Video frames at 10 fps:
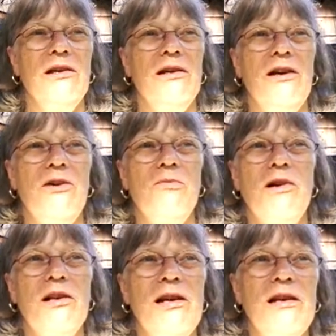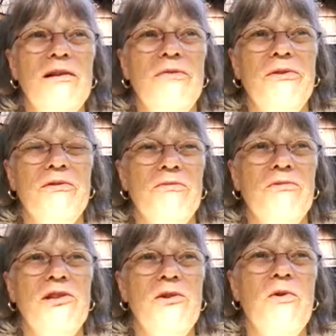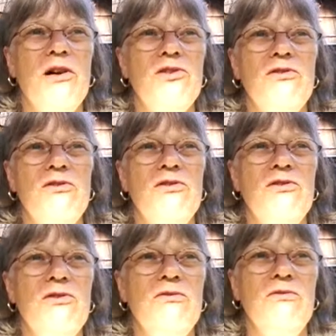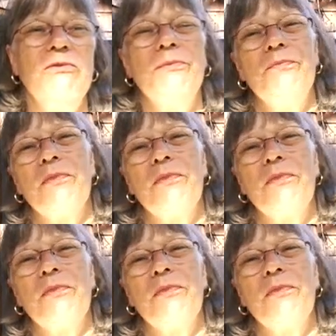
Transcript: what I really want you to do